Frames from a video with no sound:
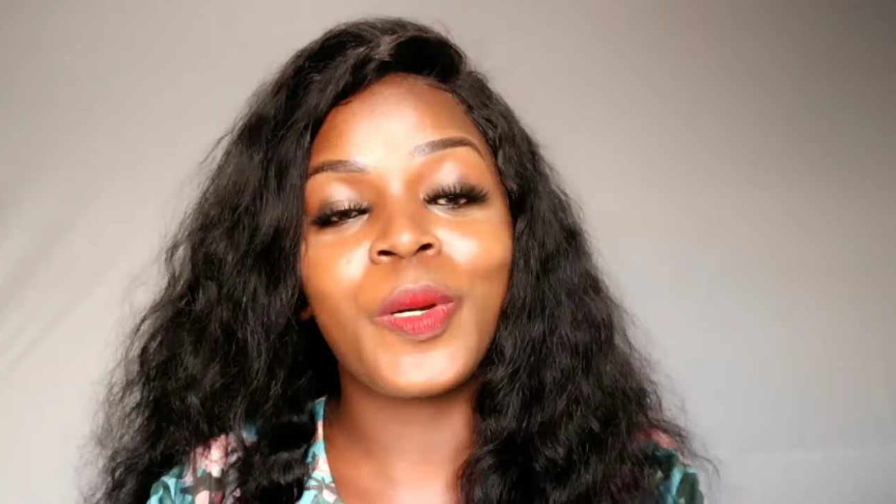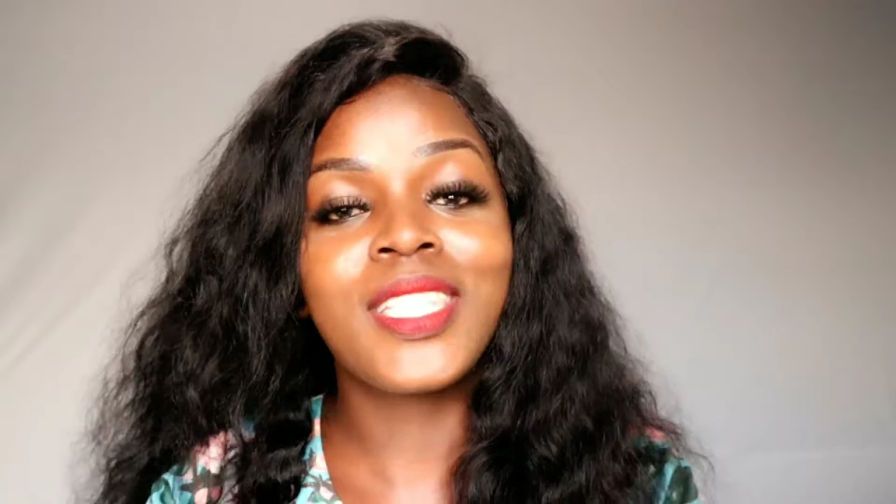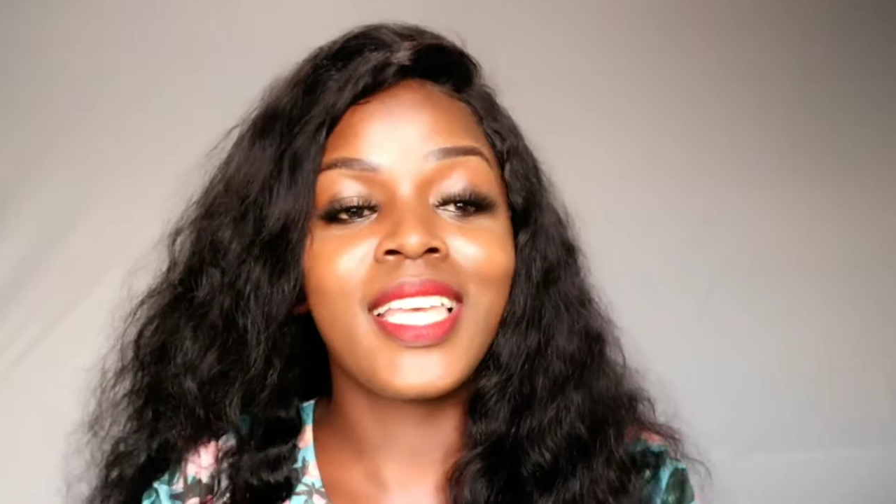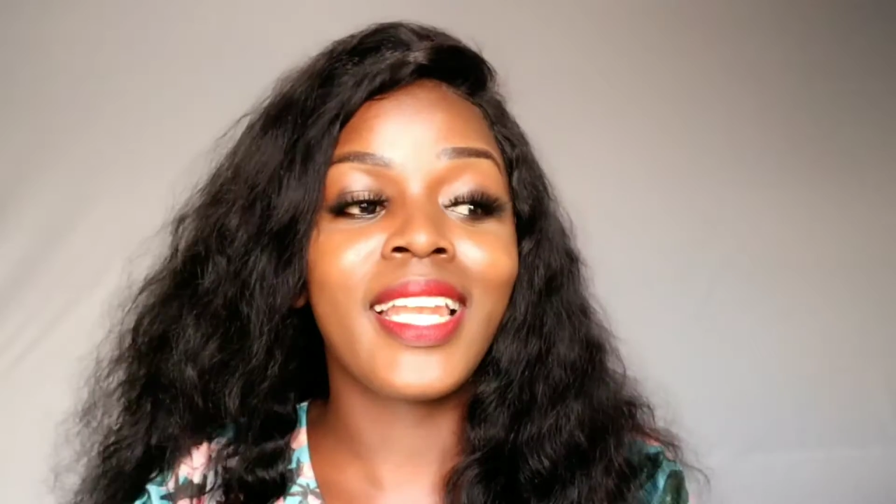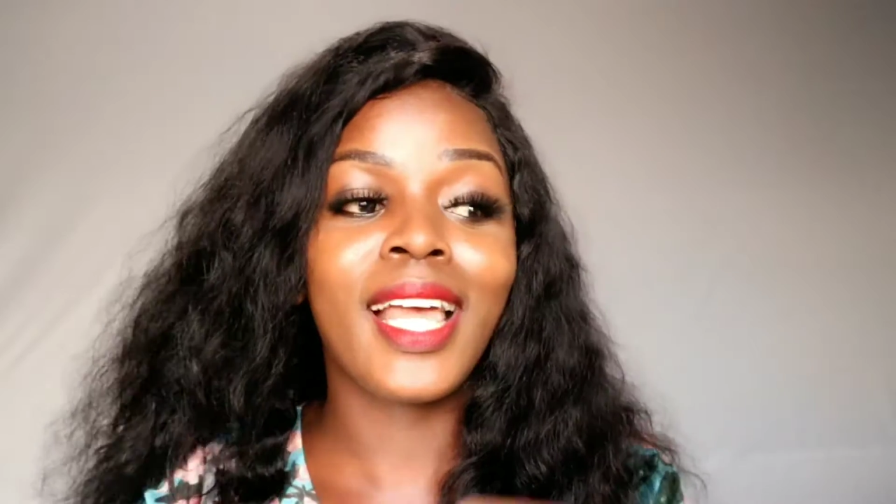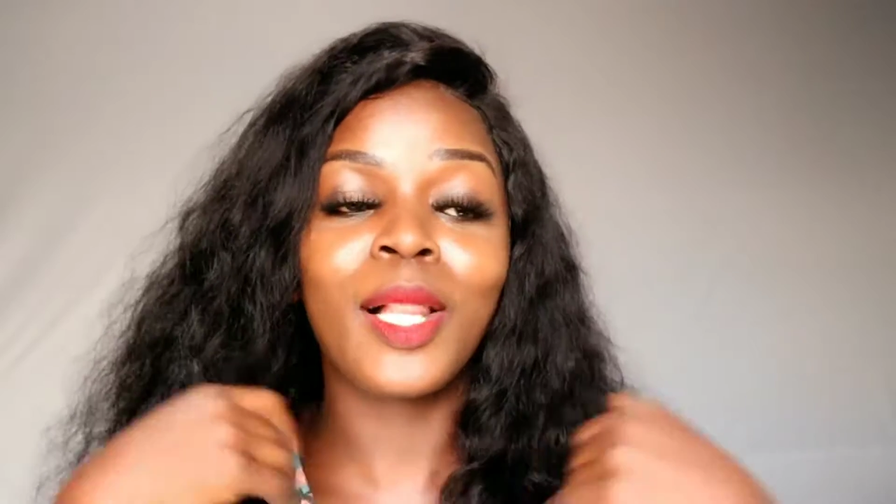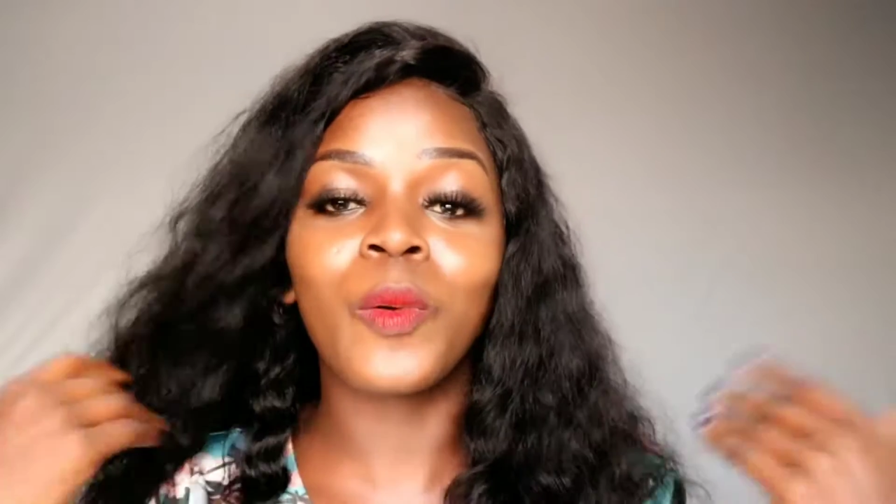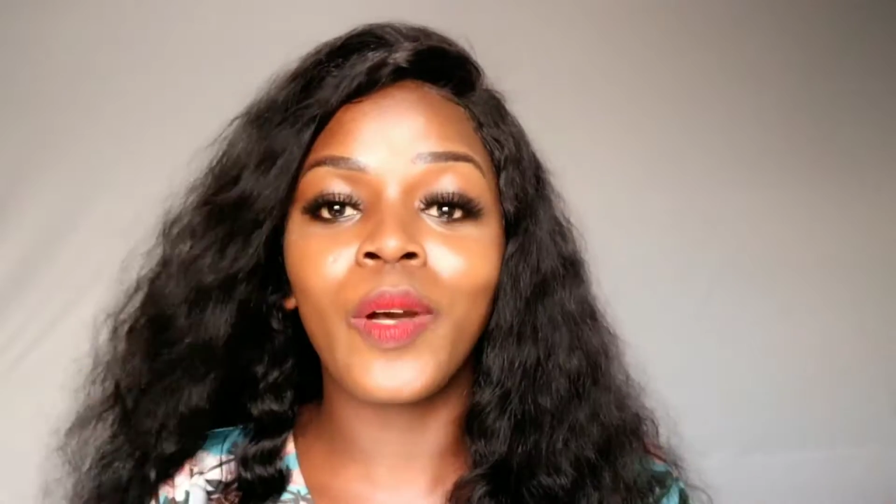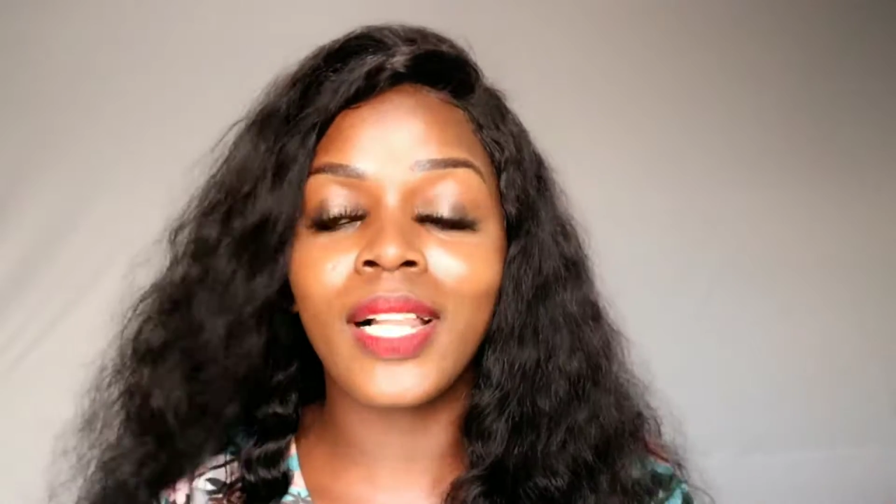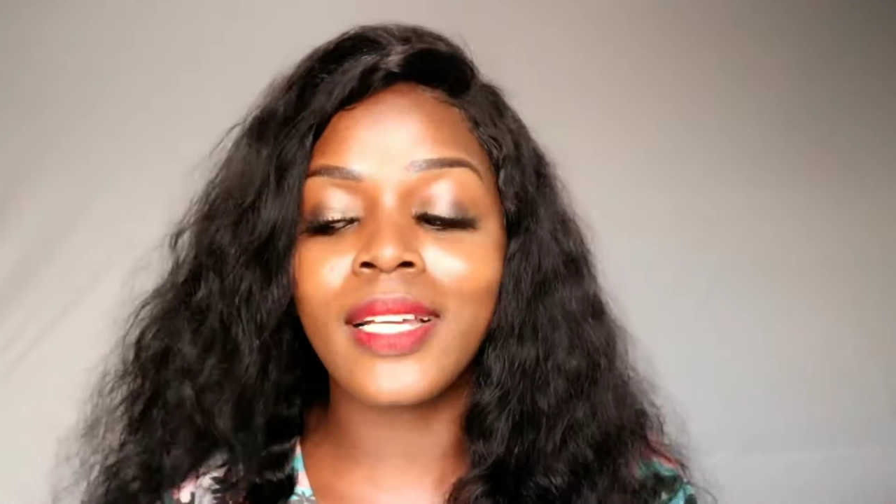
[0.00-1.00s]
my channel,
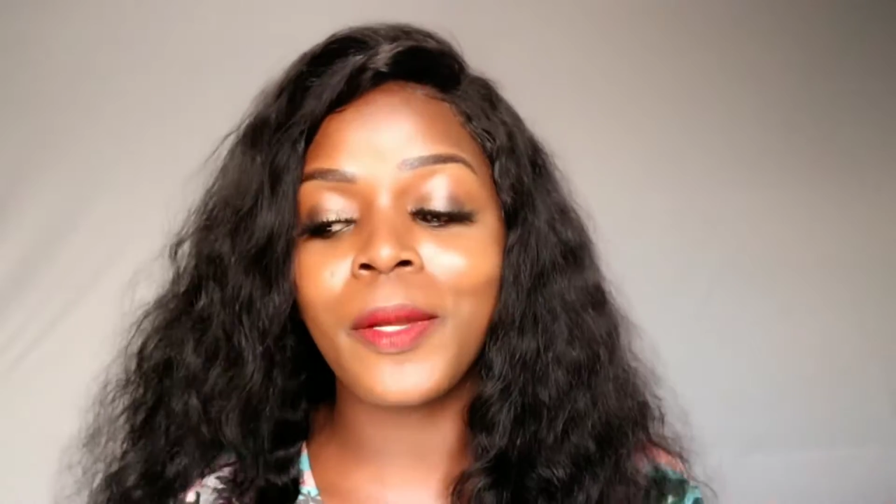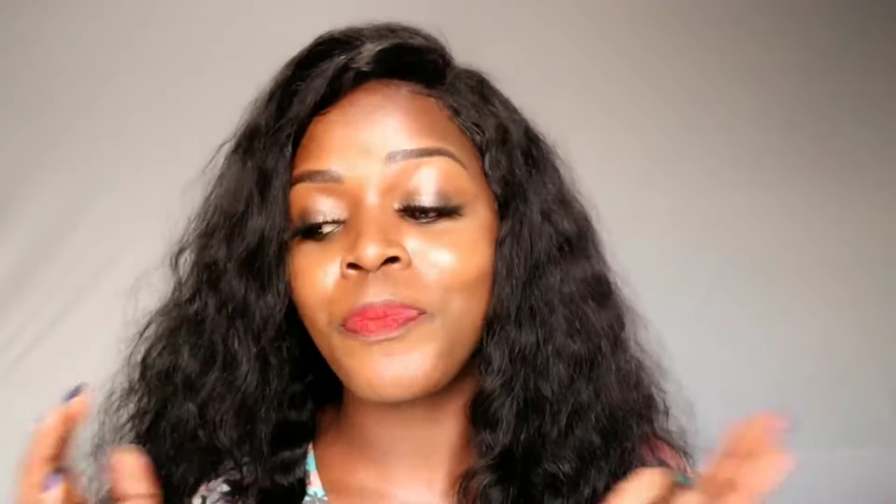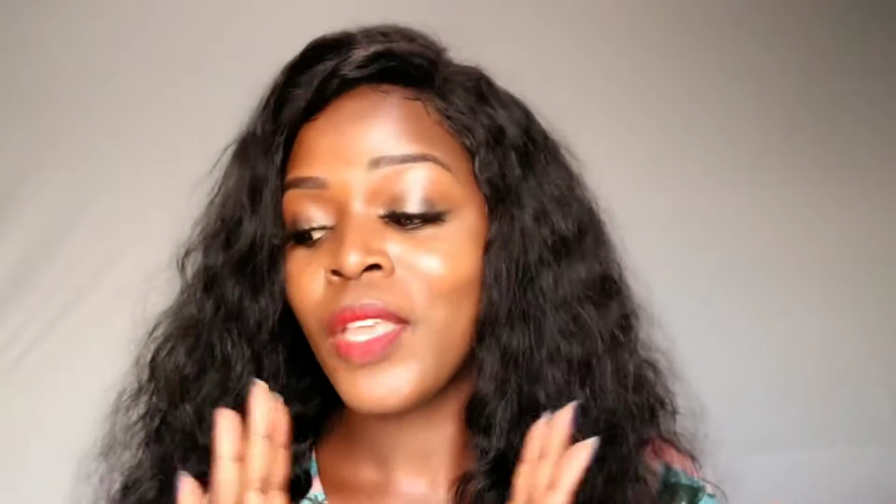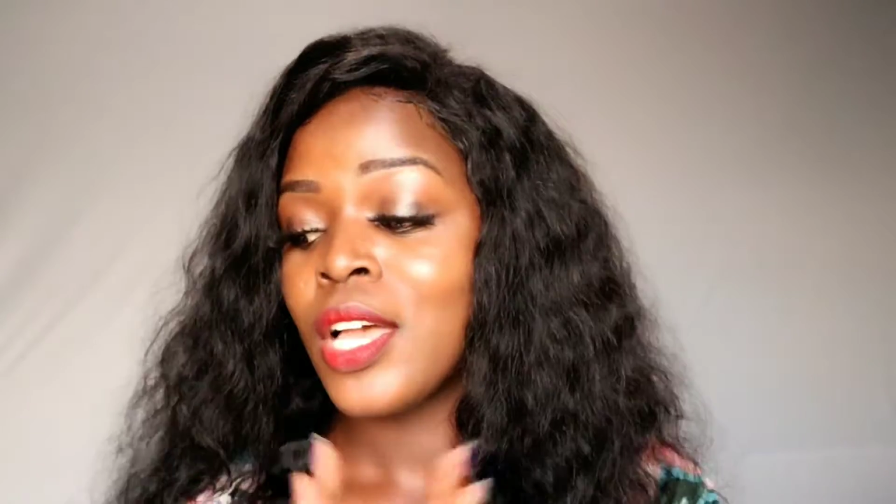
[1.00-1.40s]
welcome.